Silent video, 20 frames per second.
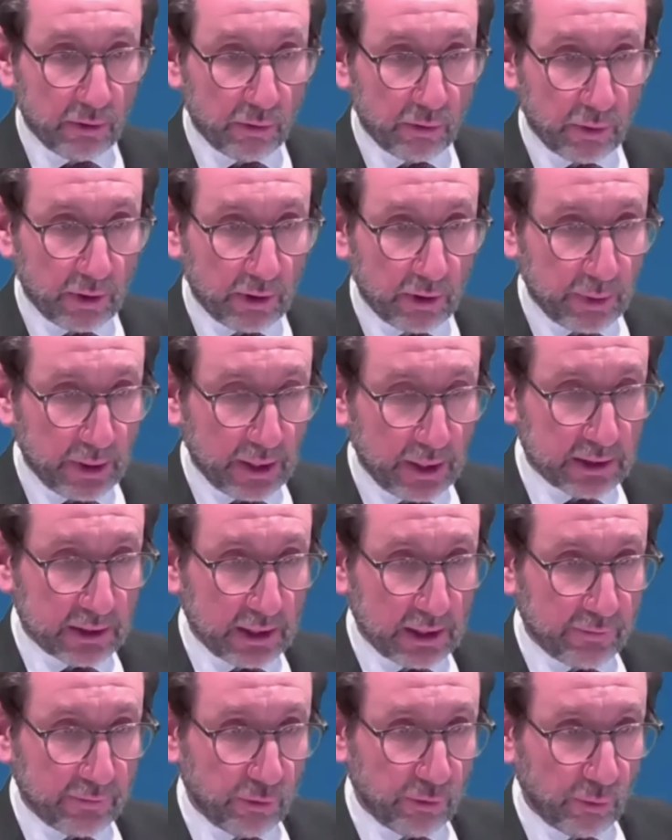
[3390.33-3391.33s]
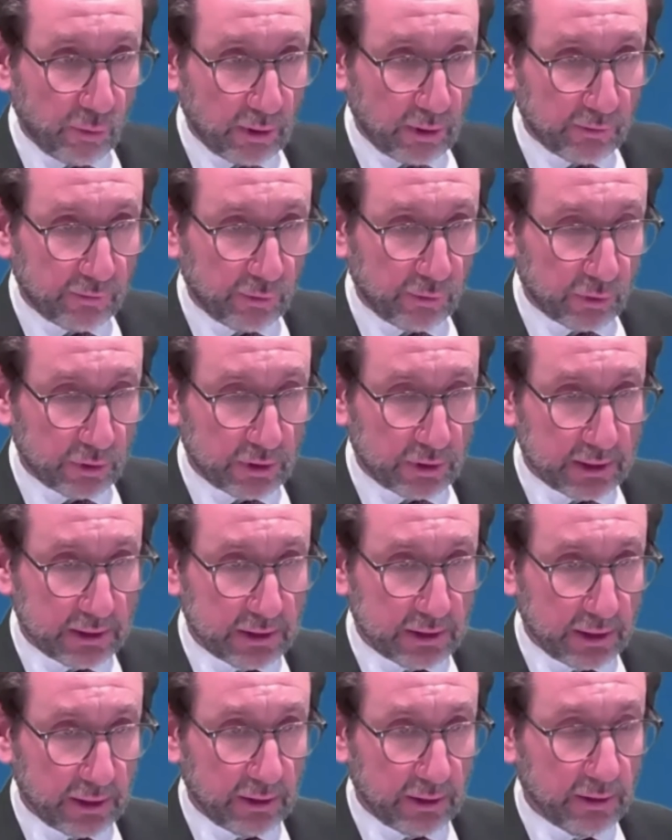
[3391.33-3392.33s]
with BS 8414
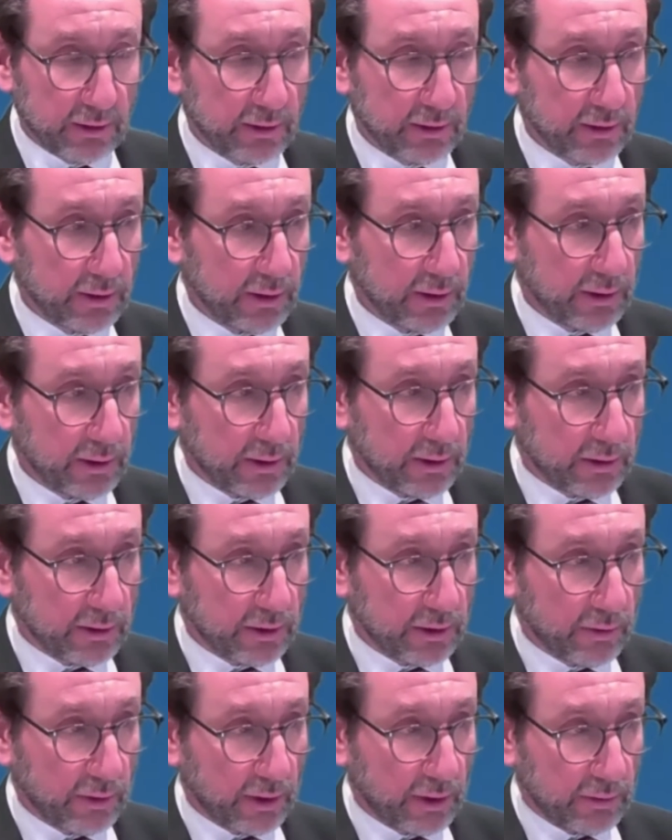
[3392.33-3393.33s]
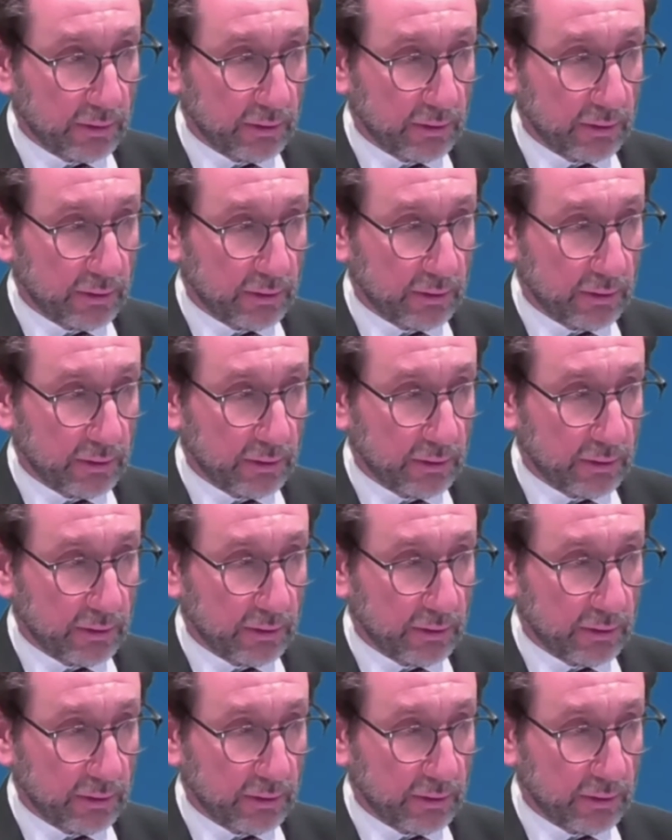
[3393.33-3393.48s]
testing? You know?